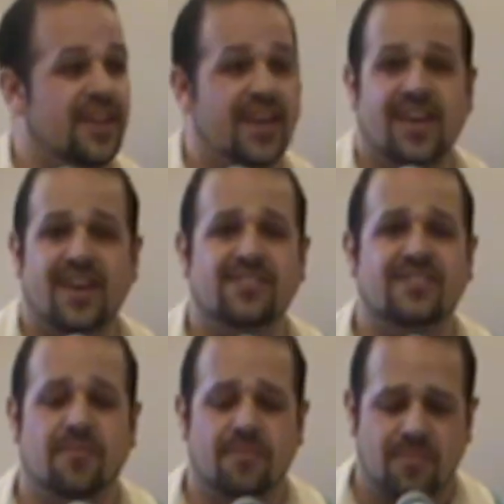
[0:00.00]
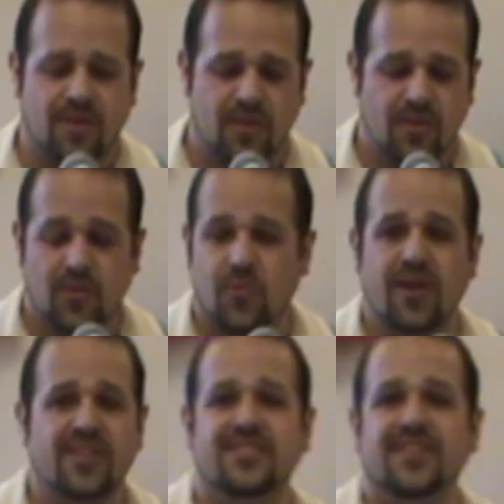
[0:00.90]
and I asked them,
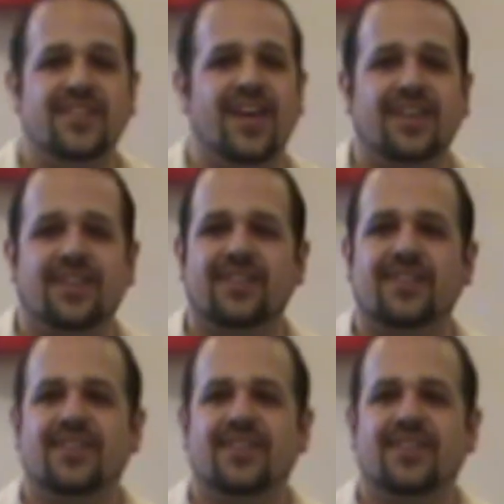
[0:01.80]
what is it like